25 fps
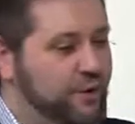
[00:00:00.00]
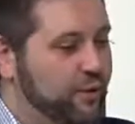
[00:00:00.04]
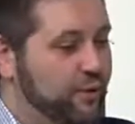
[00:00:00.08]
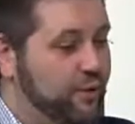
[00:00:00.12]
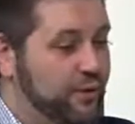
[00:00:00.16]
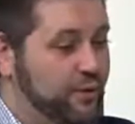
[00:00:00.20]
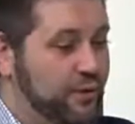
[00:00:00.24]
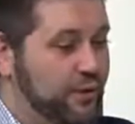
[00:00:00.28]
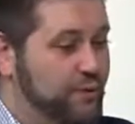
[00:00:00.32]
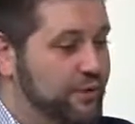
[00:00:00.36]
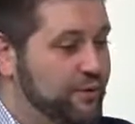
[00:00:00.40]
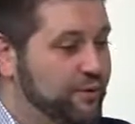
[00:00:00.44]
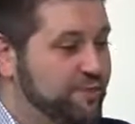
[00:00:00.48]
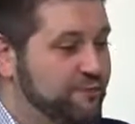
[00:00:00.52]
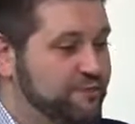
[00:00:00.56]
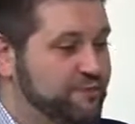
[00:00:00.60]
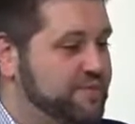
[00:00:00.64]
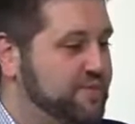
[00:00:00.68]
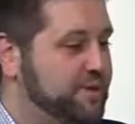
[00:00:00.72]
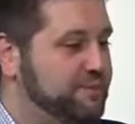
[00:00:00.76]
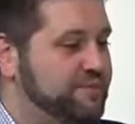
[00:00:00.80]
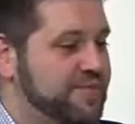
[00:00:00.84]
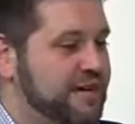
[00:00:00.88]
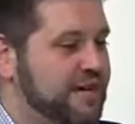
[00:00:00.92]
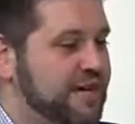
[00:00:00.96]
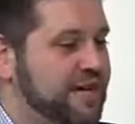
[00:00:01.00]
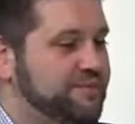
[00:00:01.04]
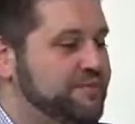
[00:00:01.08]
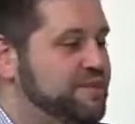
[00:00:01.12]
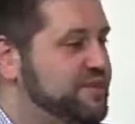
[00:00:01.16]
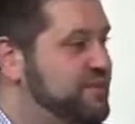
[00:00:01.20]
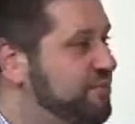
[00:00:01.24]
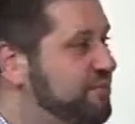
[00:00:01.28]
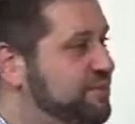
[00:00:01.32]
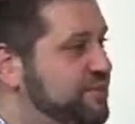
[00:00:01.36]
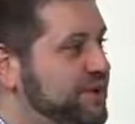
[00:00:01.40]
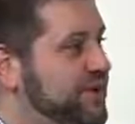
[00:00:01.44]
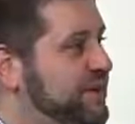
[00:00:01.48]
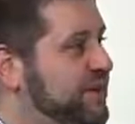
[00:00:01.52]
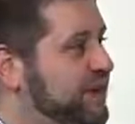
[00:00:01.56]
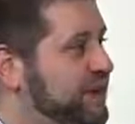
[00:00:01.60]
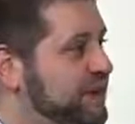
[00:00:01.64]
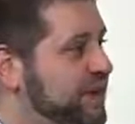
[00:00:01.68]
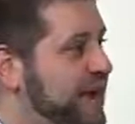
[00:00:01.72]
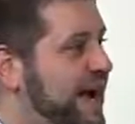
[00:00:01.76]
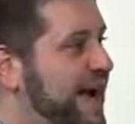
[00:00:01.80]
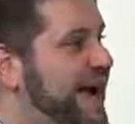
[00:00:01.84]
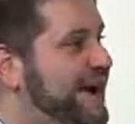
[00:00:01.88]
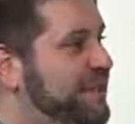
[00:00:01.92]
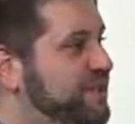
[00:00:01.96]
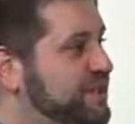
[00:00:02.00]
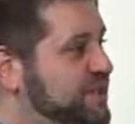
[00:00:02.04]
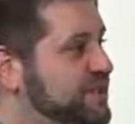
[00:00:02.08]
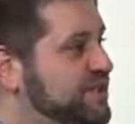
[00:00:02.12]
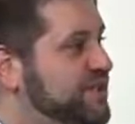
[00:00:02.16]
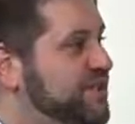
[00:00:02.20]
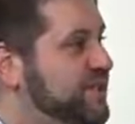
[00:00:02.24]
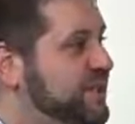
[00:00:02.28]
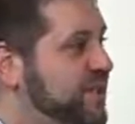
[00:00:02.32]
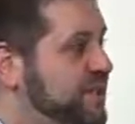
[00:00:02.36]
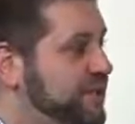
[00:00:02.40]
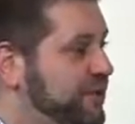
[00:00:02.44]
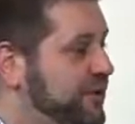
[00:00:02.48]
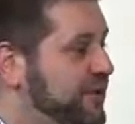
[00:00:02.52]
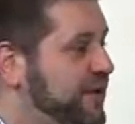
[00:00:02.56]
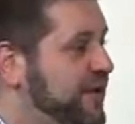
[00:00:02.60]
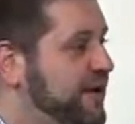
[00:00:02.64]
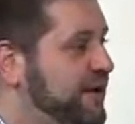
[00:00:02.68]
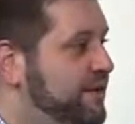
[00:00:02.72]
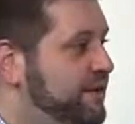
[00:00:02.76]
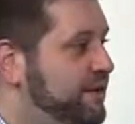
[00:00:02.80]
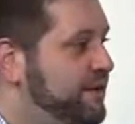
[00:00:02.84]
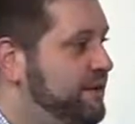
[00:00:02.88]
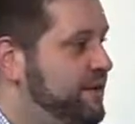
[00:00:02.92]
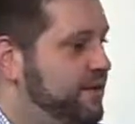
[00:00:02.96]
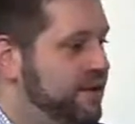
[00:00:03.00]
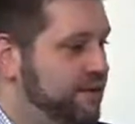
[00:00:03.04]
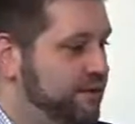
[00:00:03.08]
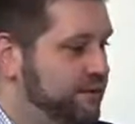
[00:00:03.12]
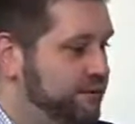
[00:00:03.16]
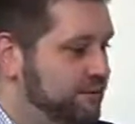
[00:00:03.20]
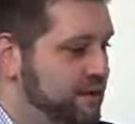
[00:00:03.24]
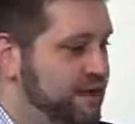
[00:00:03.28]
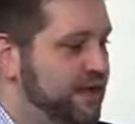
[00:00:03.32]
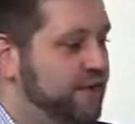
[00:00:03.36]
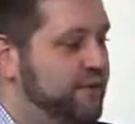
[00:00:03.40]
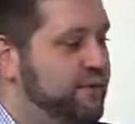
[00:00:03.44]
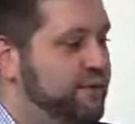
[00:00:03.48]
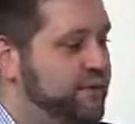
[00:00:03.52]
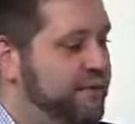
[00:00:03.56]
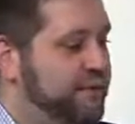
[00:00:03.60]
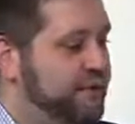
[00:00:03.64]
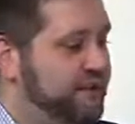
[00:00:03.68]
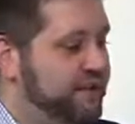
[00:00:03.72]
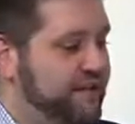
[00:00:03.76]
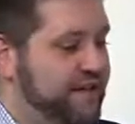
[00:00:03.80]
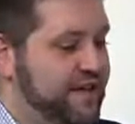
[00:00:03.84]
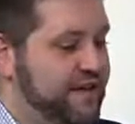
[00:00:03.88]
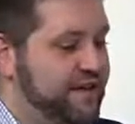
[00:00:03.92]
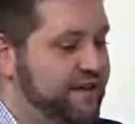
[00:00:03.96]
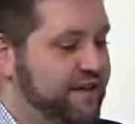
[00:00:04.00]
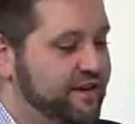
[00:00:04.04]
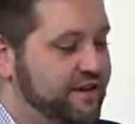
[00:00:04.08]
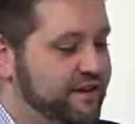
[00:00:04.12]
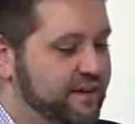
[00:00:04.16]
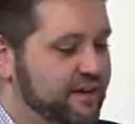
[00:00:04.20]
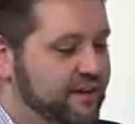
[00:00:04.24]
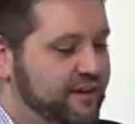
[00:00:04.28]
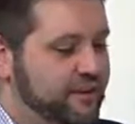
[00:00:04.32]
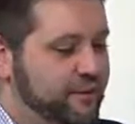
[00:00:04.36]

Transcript: or or sometimes a beer happens and we create, you know, liquid and then